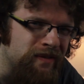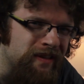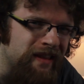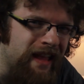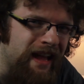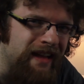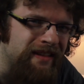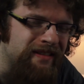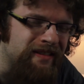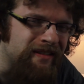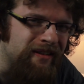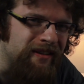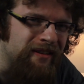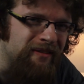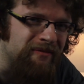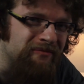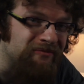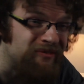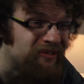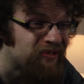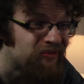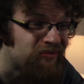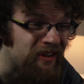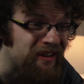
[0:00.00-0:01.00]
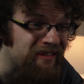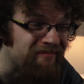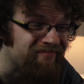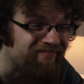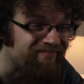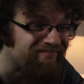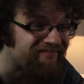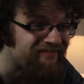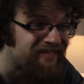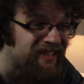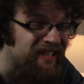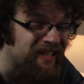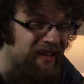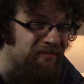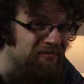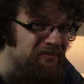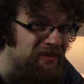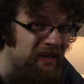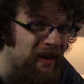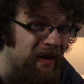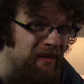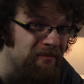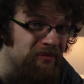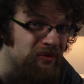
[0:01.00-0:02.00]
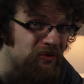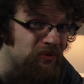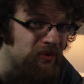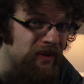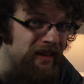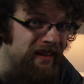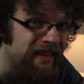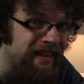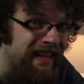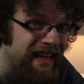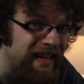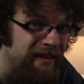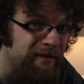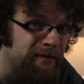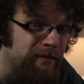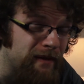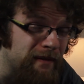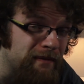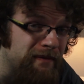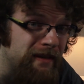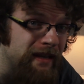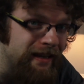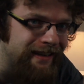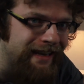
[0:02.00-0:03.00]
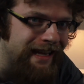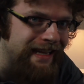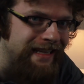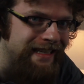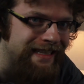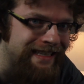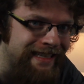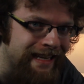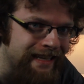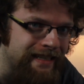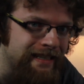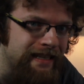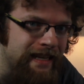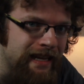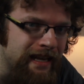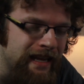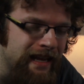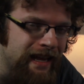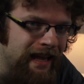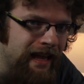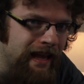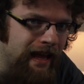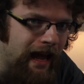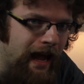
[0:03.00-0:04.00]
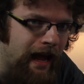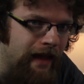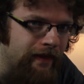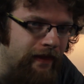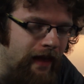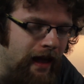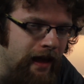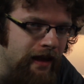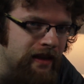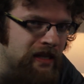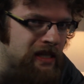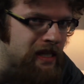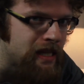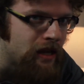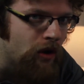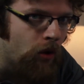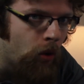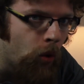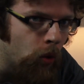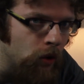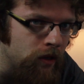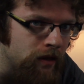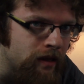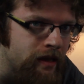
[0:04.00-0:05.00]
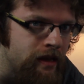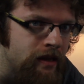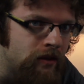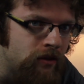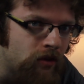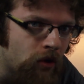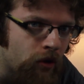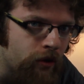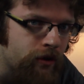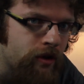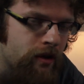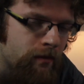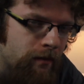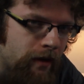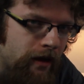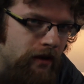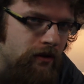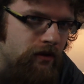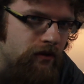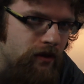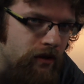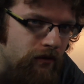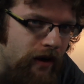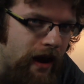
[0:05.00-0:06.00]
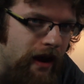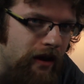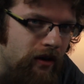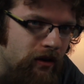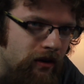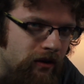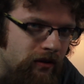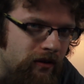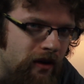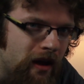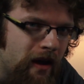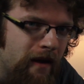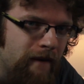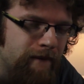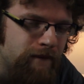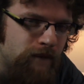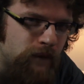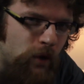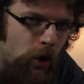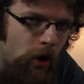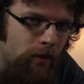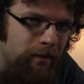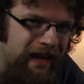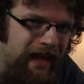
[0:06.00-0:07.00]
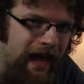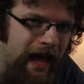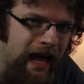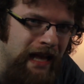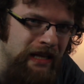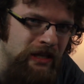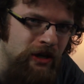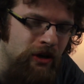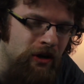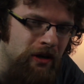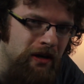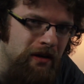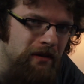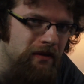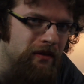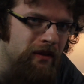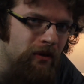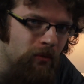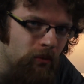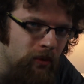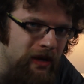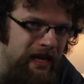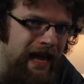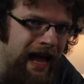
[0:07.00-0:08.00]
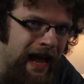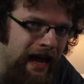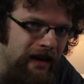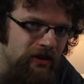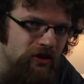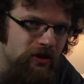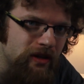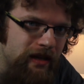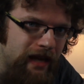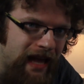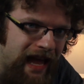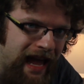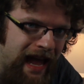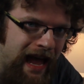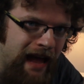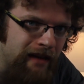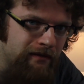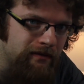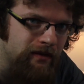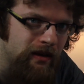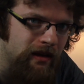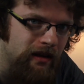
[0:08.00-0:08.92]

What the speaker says: letter was written sometime between 950 and 960, and that is the only documentary record from a Khazar that we actually have.